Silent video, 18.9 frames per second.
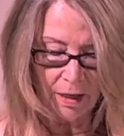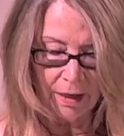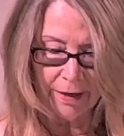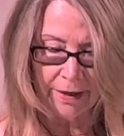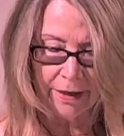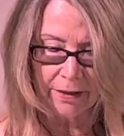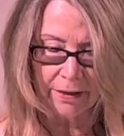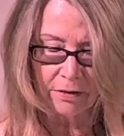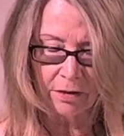
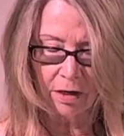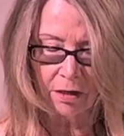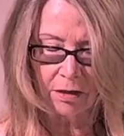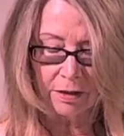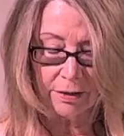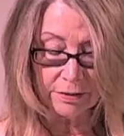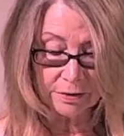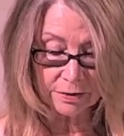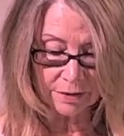I
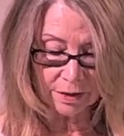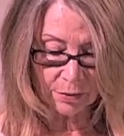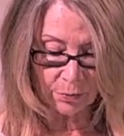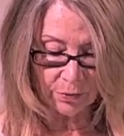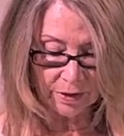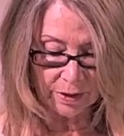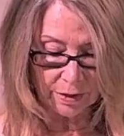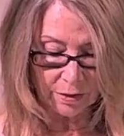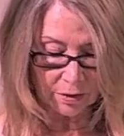acknowledge
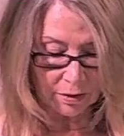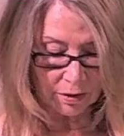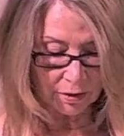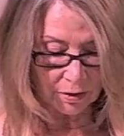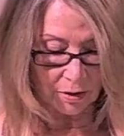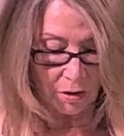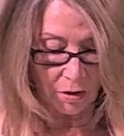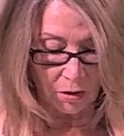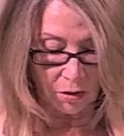that we
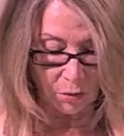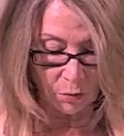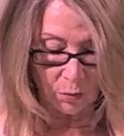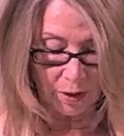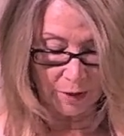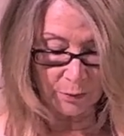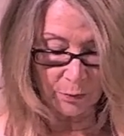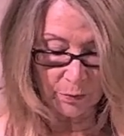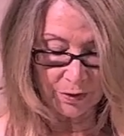are all
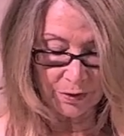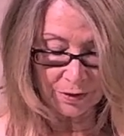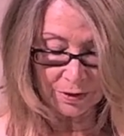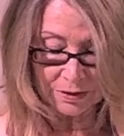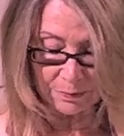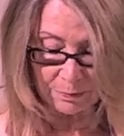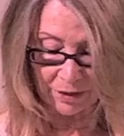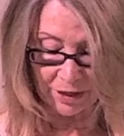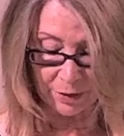one with
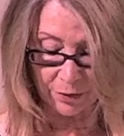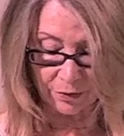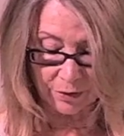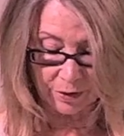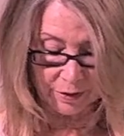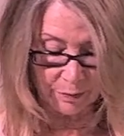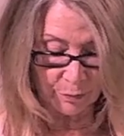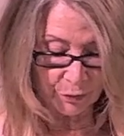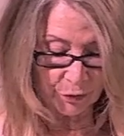this
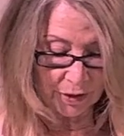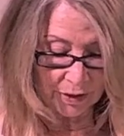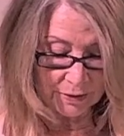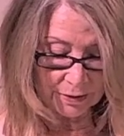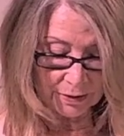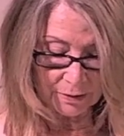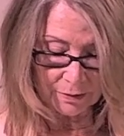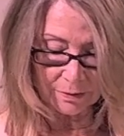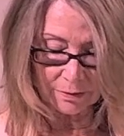power and
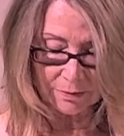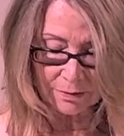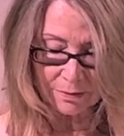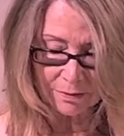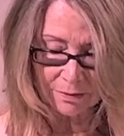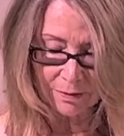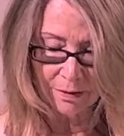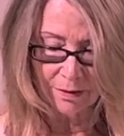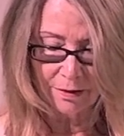
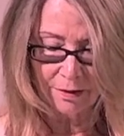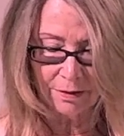presence,